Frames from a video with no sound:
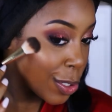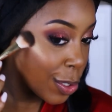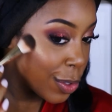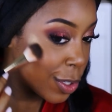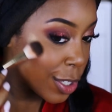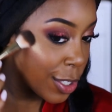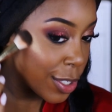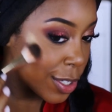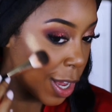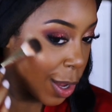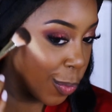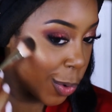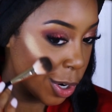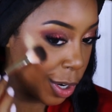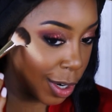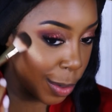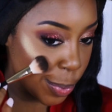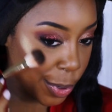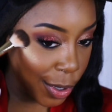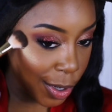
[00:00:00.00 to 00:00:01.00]
So this side we're
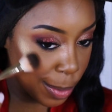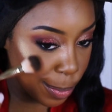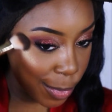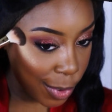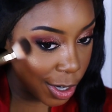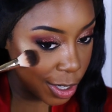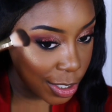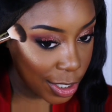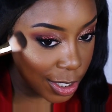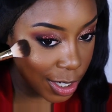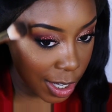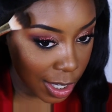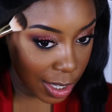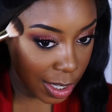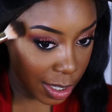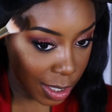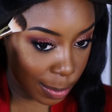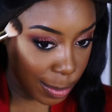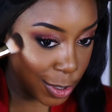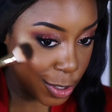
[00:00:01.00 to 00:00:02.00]
gonna put Marc
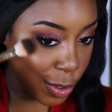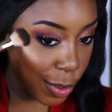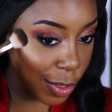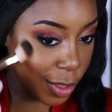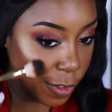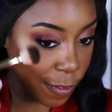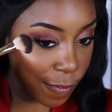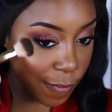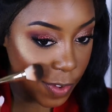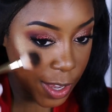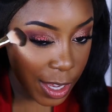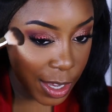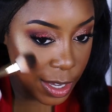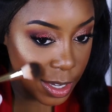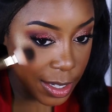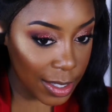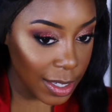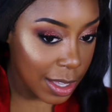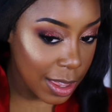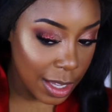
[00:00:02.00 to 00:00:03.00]
Jacobs on the
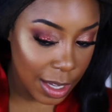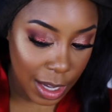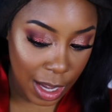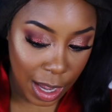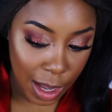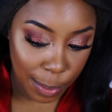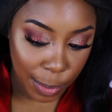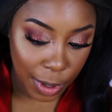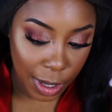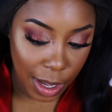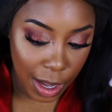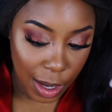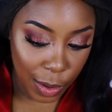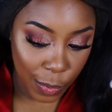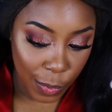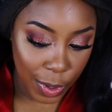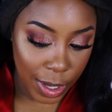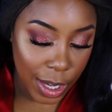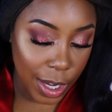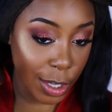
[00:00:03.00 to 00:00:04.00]
face. I think I
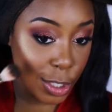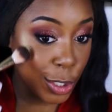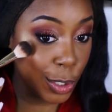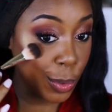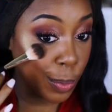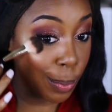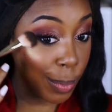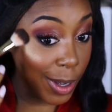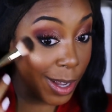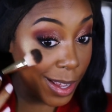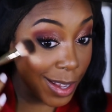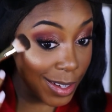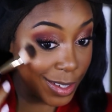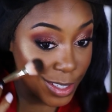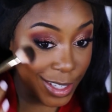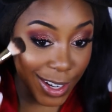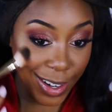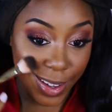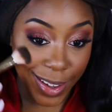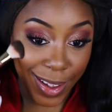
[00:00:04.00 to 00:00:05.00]
applied way too
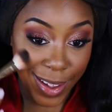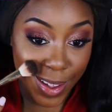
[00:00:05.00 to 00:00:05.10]
much,